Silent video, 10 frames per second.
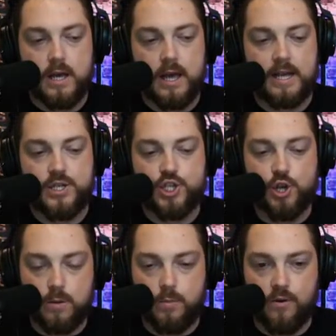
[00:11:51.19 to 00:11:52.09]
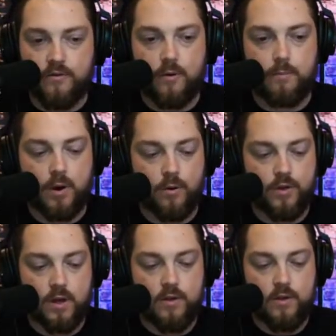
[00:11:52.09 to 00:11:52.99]
is suitable for both
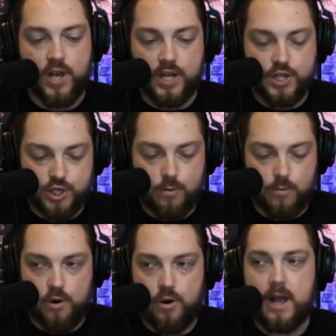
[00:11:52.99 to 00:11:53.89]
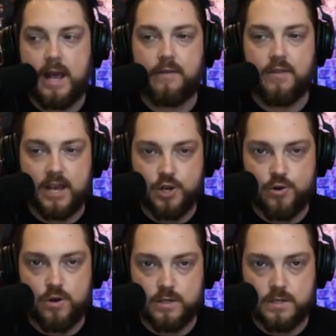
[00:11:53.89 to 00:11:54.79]
the consumer and the
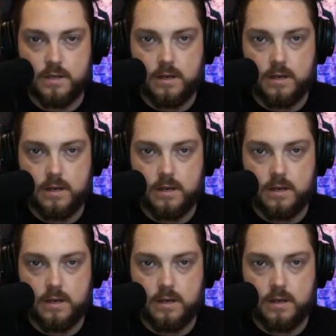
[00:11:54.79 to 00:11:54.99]
insurance,